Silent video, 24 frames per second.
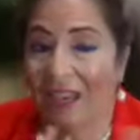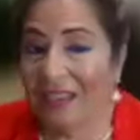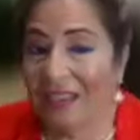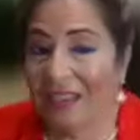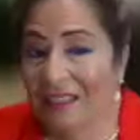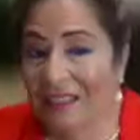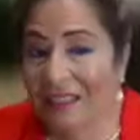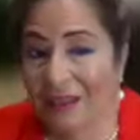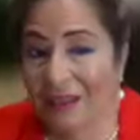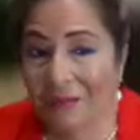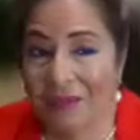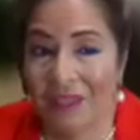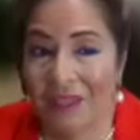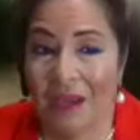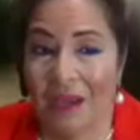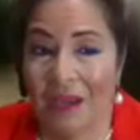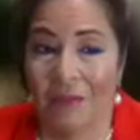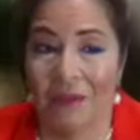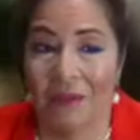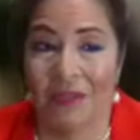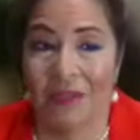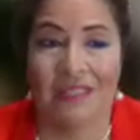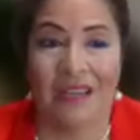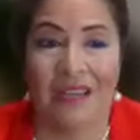So that's
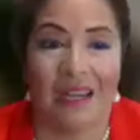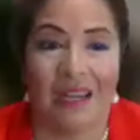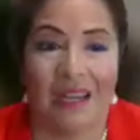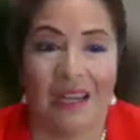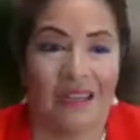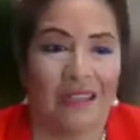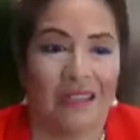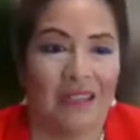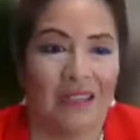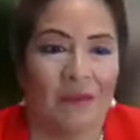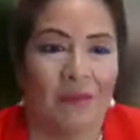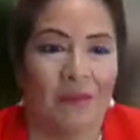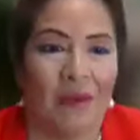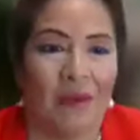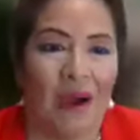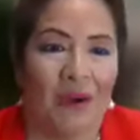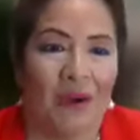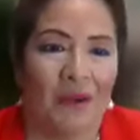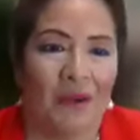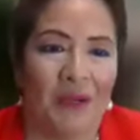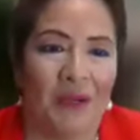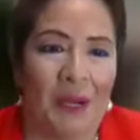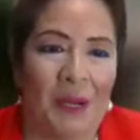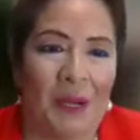something I'm excited
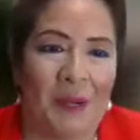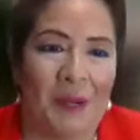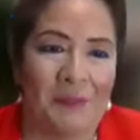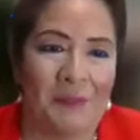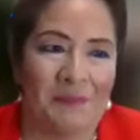about.